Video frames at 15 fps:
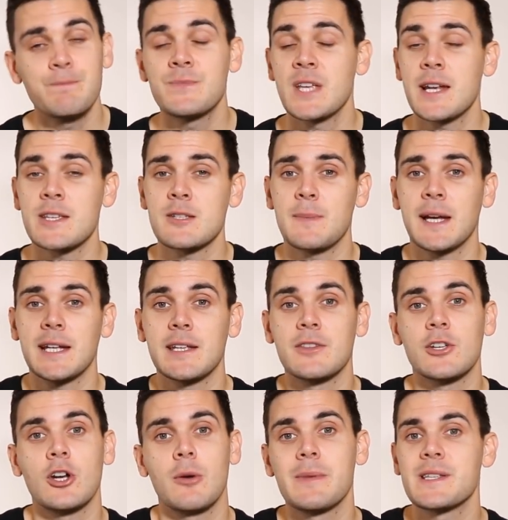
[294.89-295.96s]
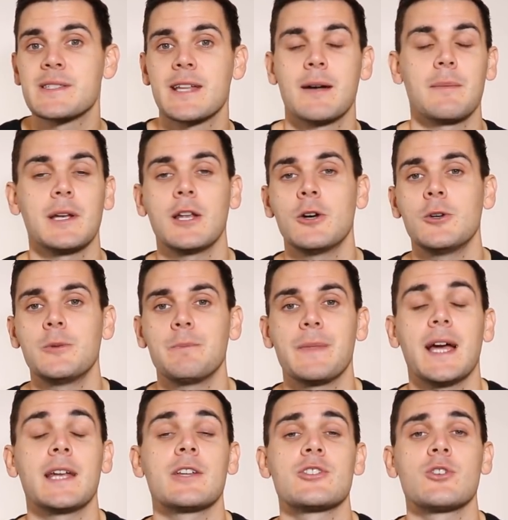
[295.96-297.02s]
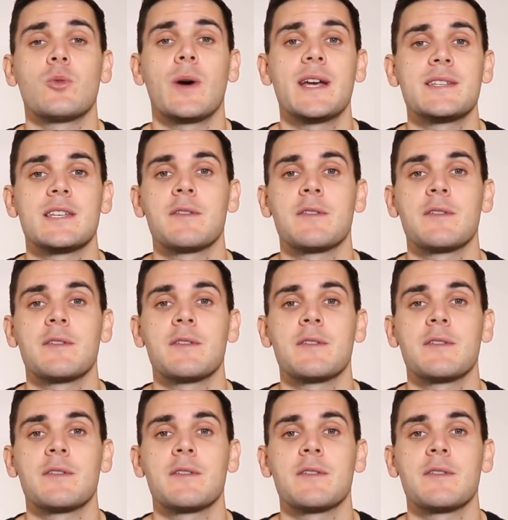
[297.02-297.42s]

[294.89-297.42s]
Tell us about it in the comments down below. And as always,